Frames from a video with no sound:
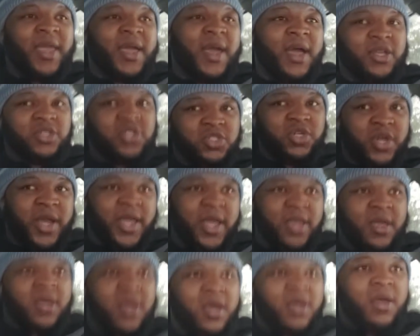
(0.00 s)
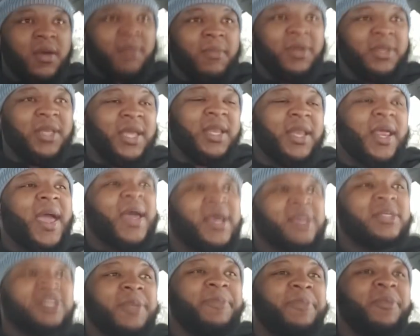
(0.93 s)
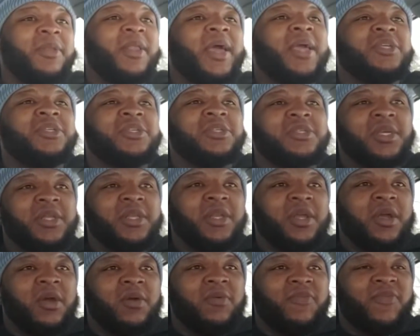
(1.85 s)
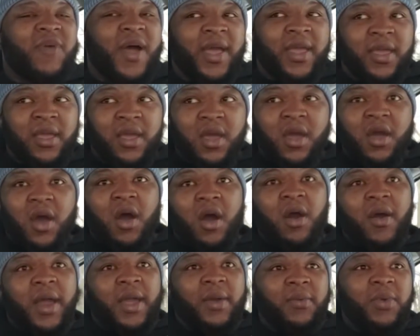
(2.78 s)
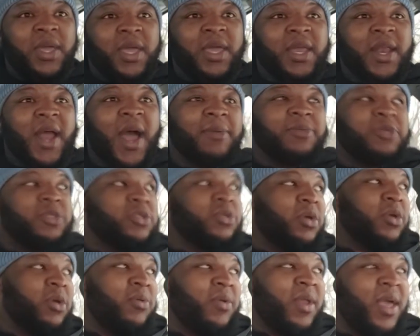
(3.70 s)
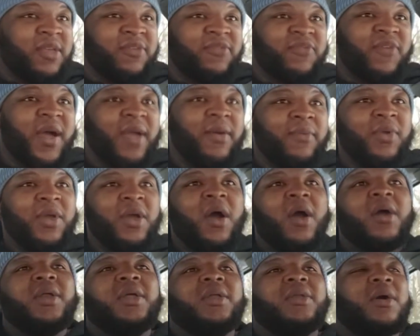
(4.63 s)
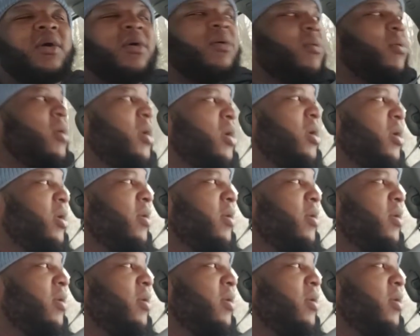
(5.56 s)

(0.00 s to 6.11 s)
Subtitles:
contract, but then it has stipulations in there. All right, we get options on your next fight. We already know